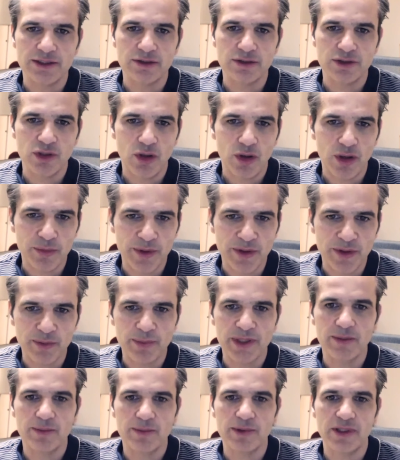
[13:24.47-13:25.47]
to talk with
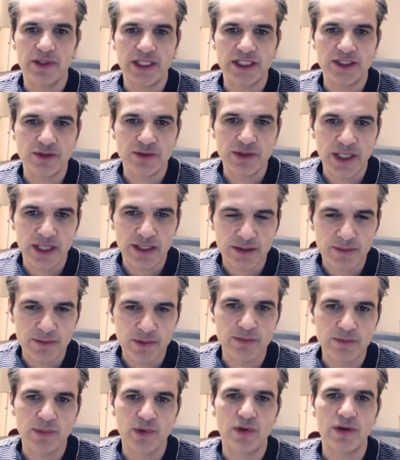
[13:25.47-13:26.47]
people and to get them
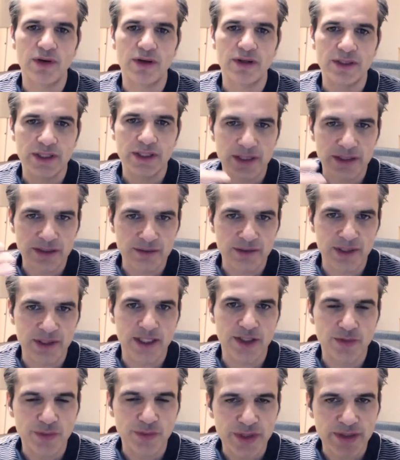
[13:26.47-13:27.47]
on board and to get
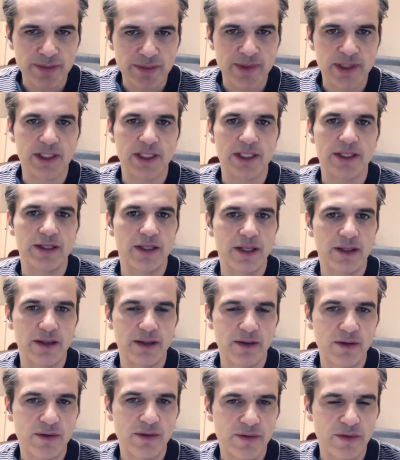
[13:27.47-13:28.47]
agreement
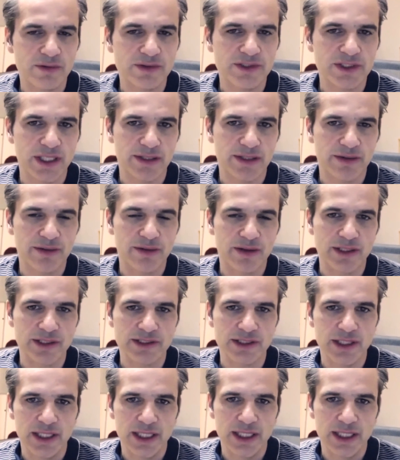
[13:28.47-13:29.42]
and those kind of things.